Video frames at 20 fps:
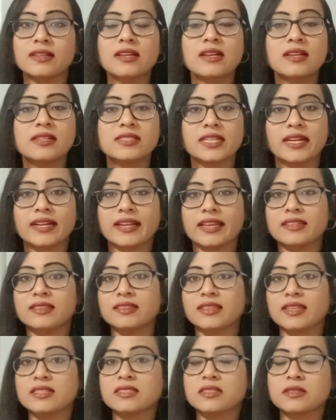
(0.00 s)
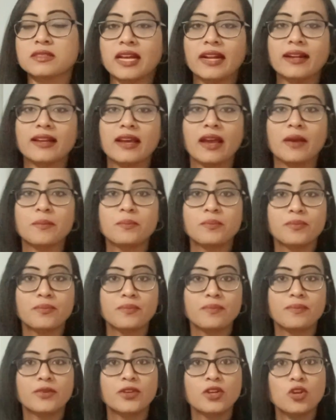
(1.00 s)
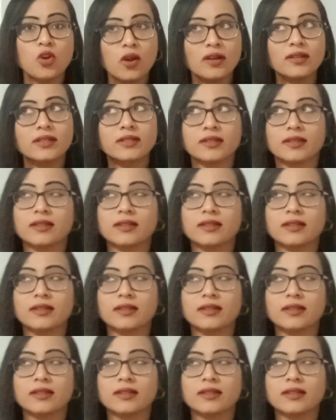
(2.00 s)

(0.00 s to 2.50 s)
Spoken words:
certain things that I'm not